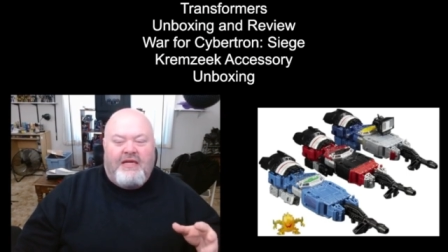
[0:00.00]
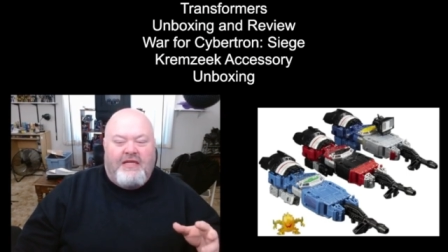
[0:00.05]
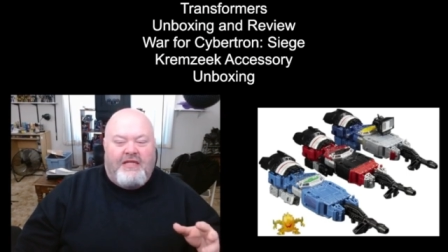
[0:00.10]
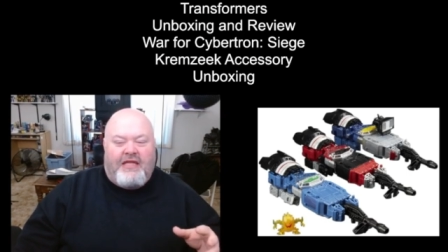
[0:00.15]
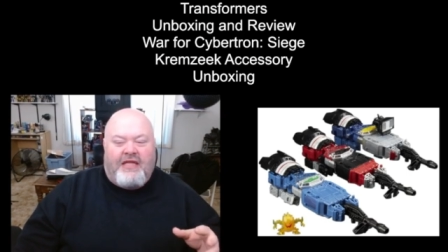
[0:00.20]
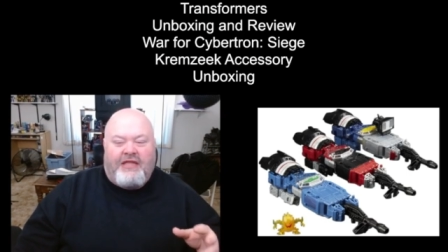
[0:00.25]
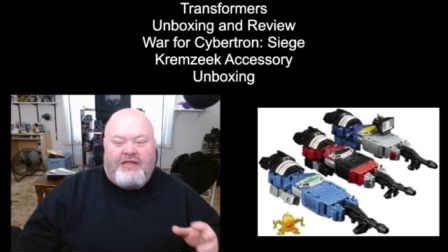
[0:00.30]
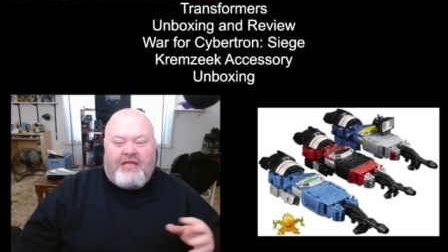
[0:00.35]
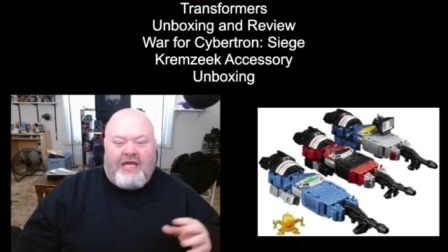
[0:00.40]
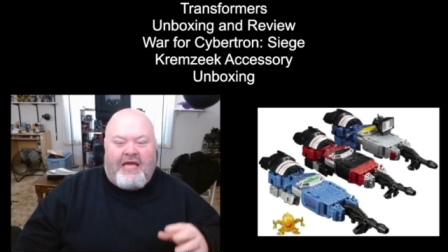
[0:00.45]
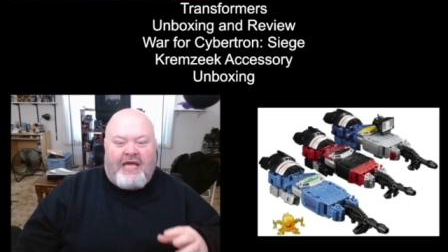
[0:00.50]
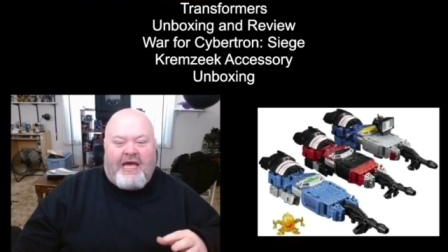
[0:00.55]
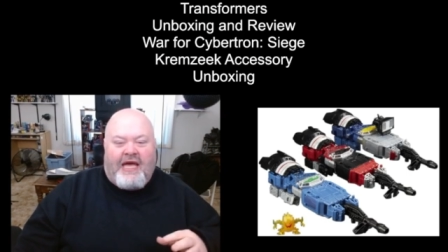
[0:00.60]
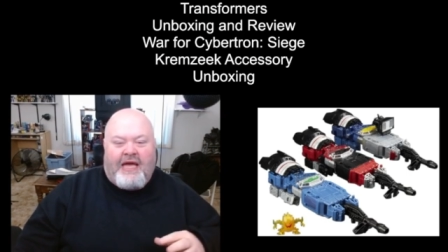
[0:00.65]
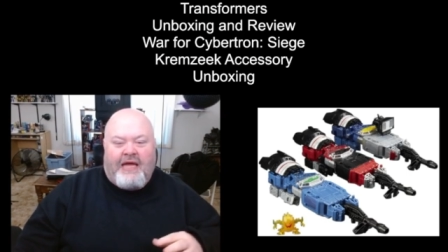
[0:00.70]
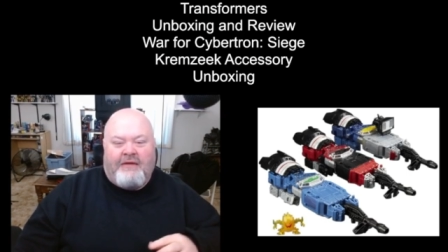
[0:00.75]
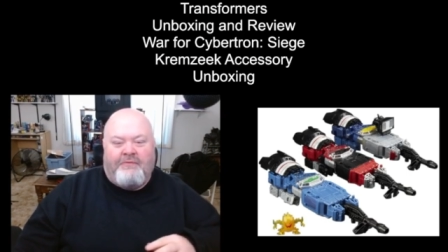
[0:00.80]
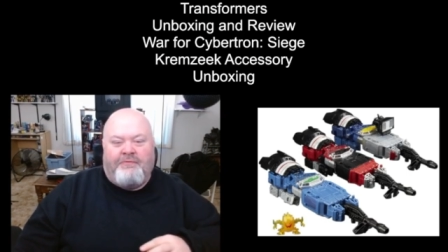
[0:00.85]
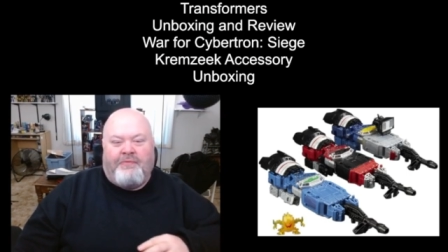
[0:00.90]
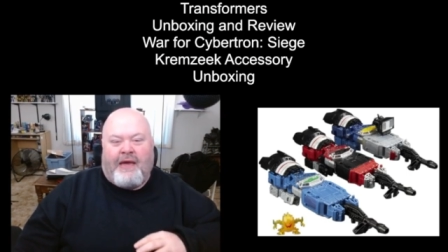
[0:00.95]
that they
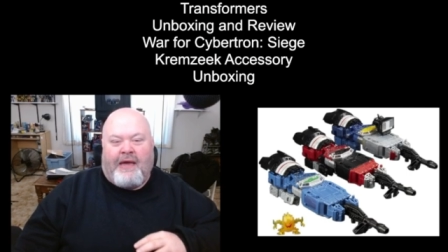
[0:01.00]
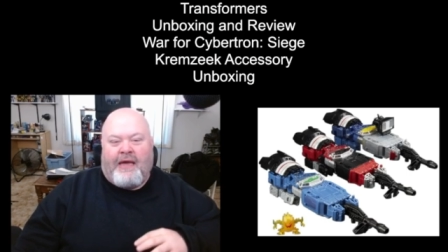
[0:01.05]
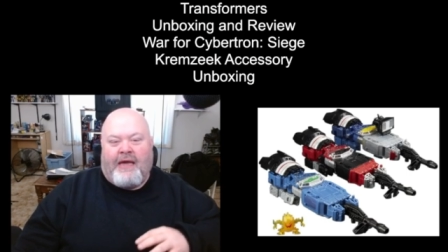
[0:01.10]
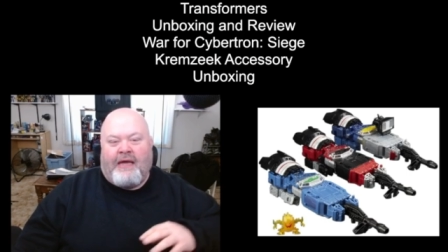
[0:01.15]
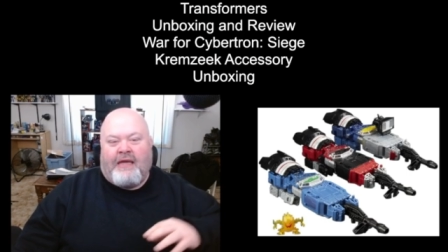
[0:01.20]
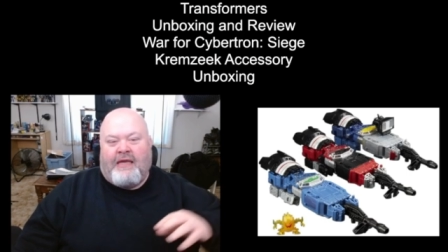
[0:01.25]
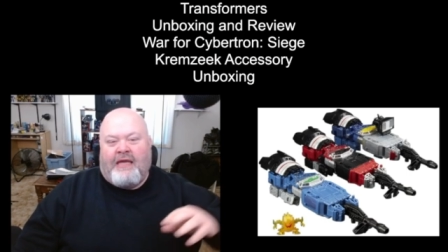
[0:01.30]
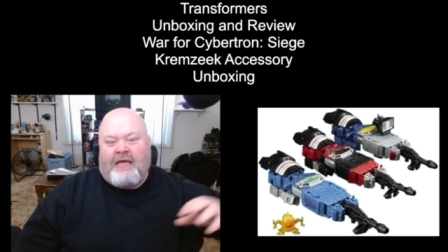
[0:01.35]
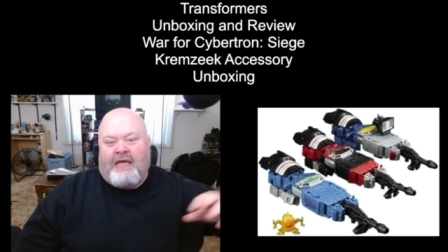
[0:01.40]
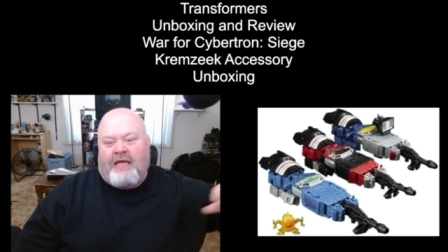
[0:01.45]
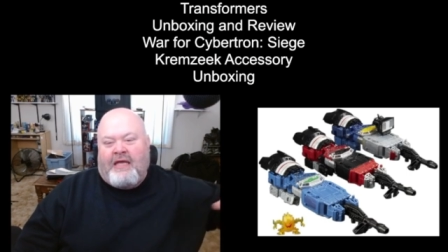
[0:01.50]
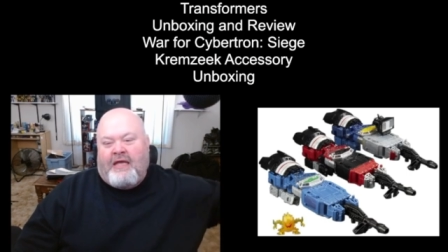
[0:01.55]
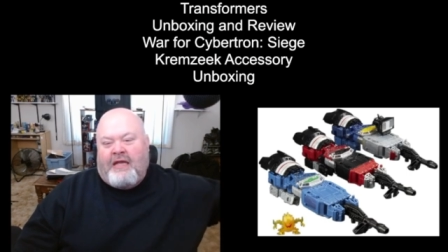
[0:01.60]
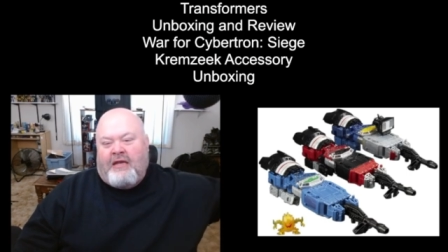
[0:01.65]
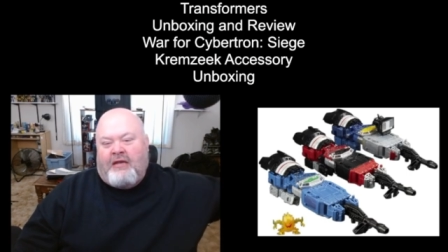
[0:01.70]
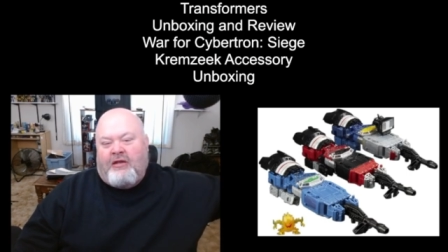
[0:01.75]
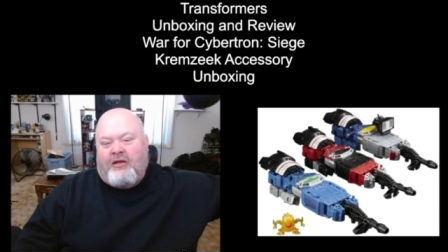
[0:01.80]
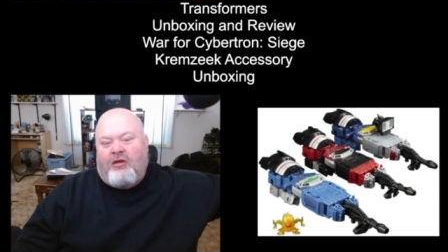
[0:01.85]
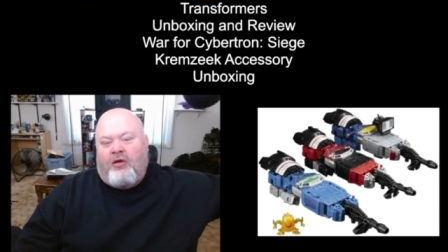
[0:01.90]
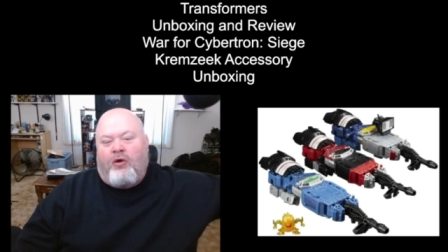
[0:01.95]
had back
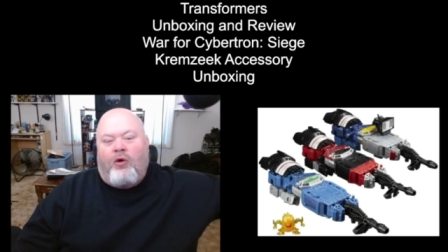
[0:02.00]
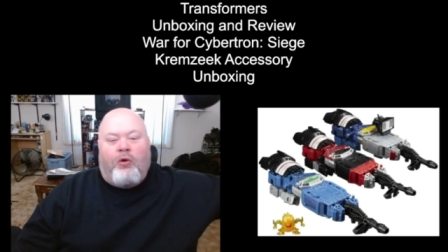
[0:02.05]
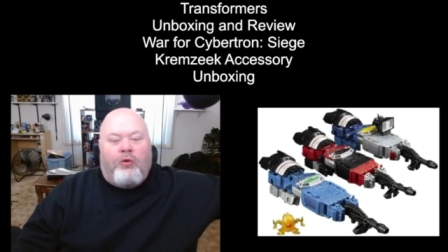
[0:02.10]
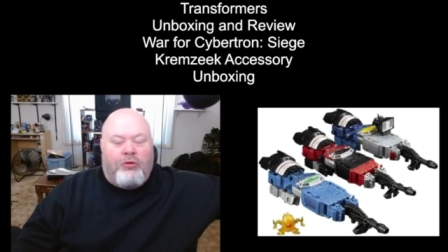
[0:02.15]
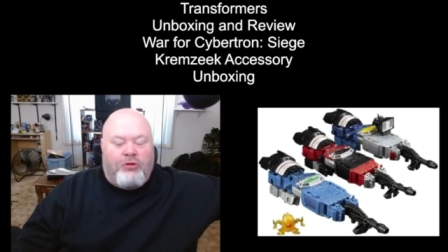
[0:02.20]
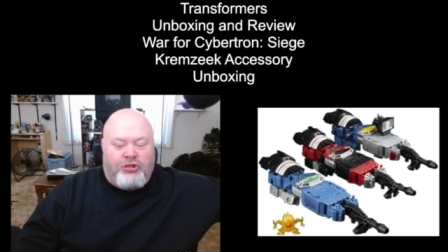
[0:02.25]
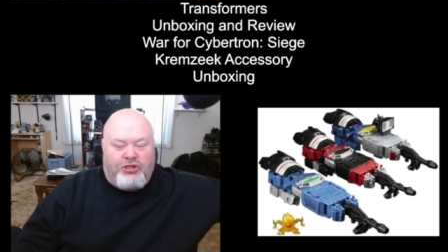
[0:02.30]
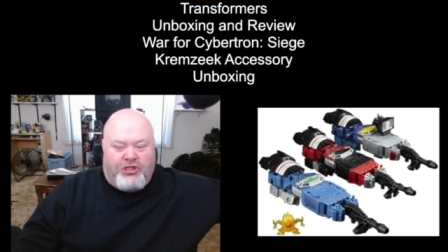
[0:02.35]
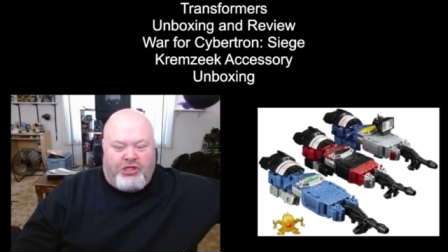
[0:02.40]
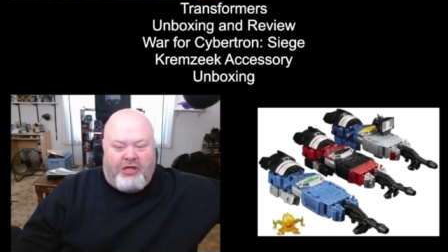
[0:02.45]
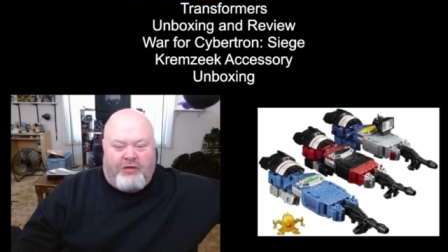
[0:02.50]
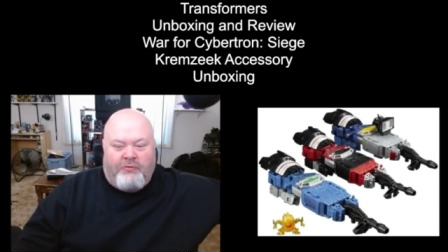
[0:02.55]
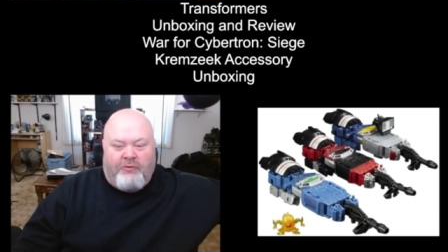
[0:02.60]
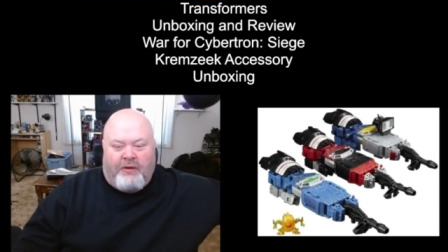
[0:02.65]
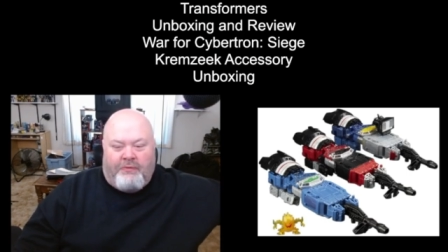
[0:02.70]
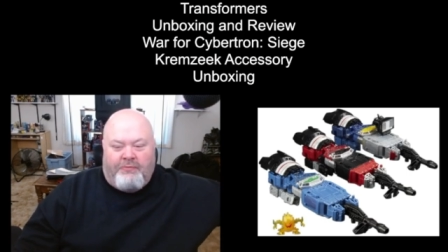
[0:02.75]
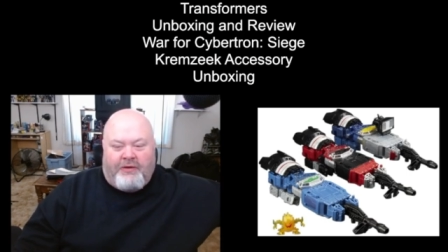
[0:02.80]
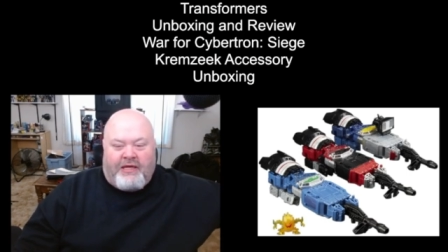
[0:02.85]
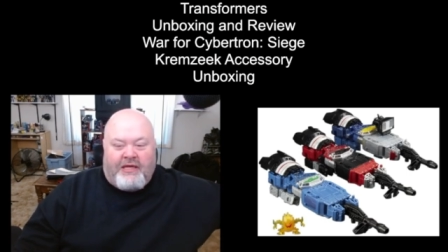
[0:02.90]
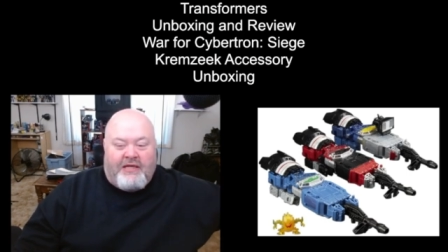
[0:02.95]
in old
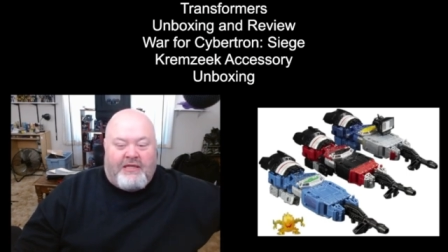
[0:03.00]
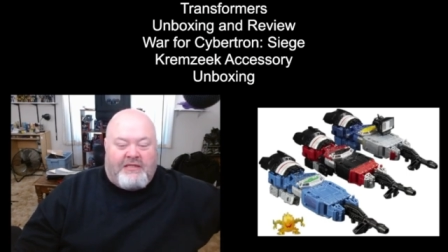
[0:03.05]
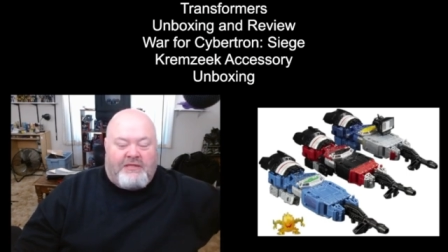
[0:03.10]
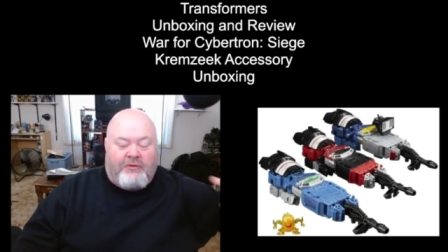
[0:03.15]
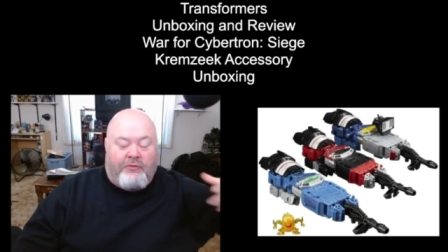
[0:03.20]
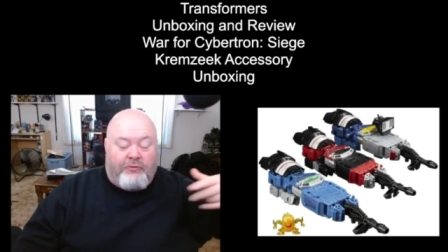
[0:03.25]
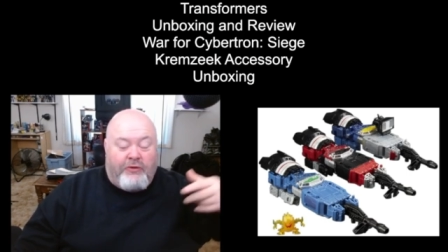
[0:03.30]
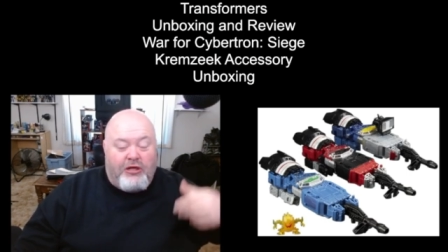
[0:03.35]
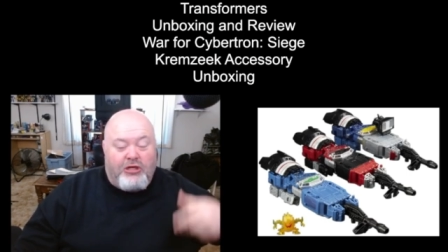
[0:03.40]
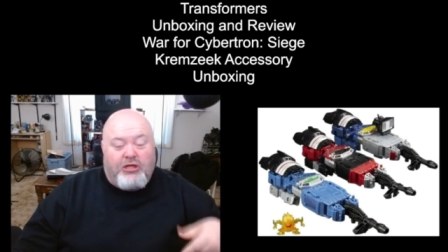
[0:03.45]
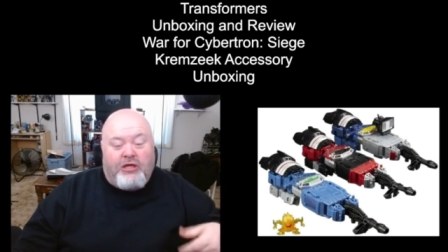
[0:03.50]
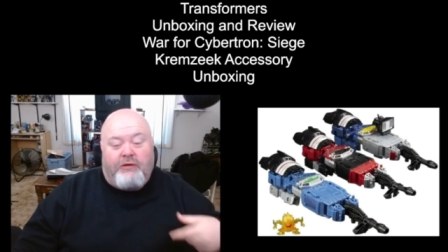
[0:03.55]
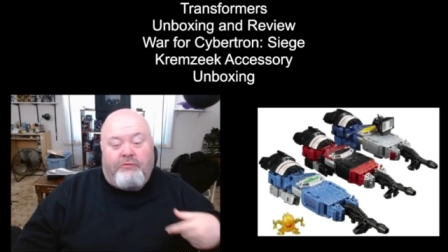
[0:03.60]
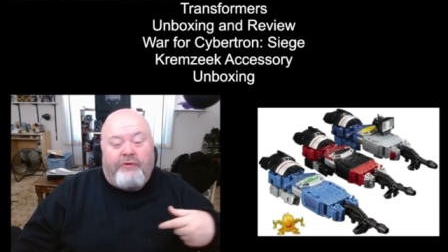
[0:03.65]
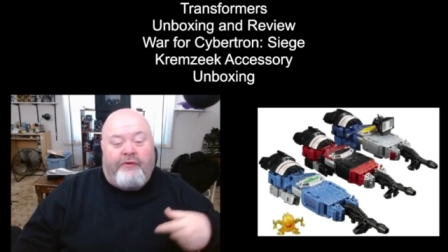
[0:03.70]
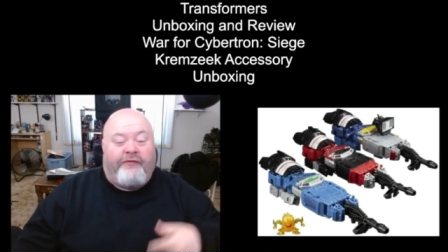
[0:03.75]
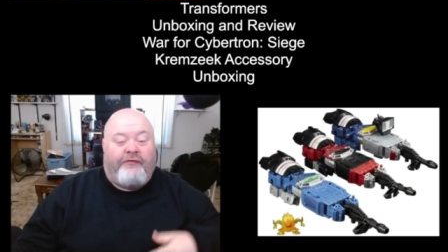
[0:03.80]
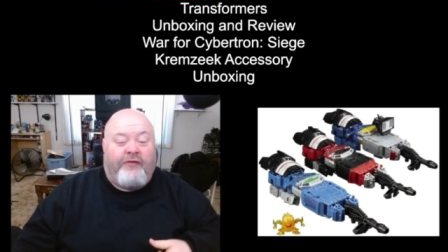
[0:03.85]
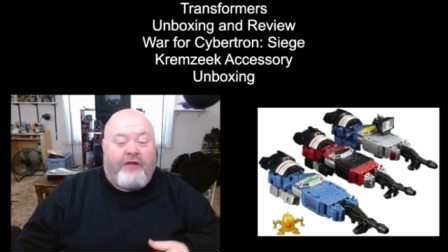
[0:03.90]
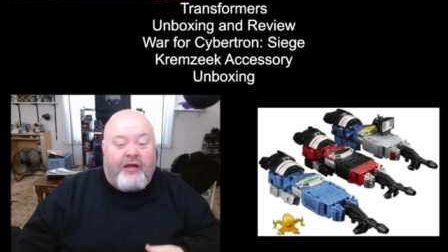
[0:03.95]
G1 because originally
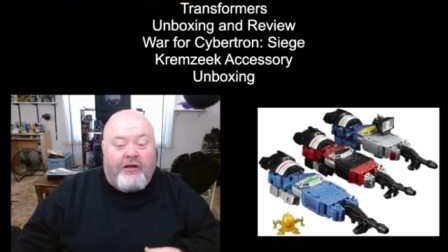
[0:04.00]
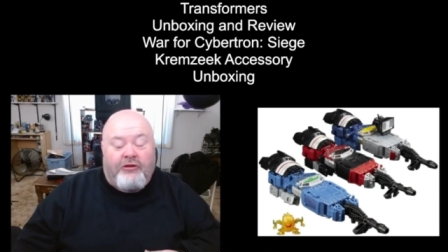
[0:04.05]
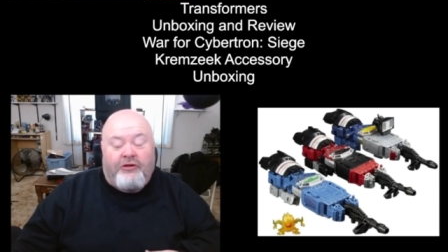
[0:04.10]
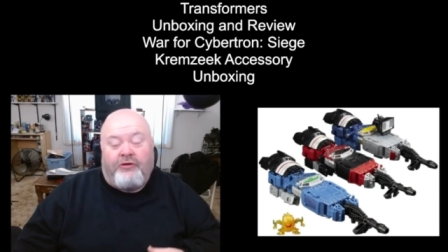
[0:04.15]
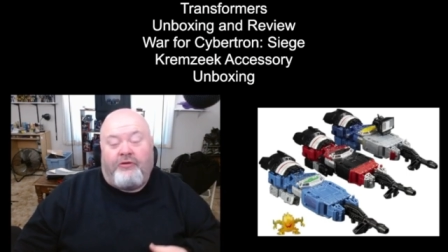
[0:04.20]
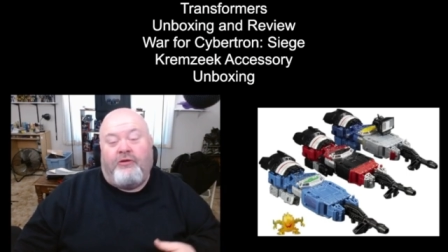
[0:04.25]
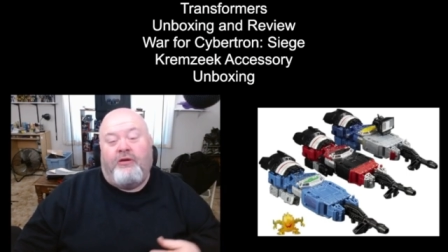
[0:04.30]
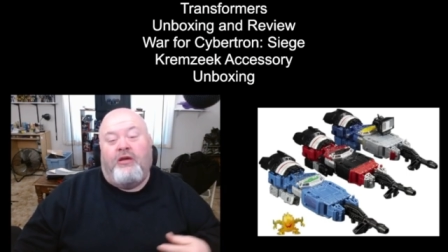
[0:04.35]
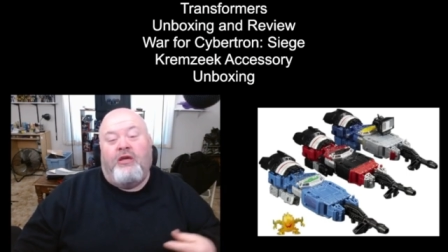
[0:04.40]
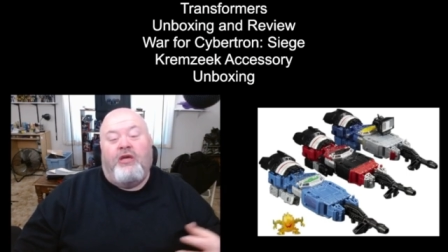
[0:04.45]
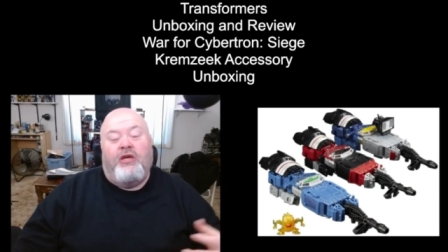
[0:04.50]
Reflector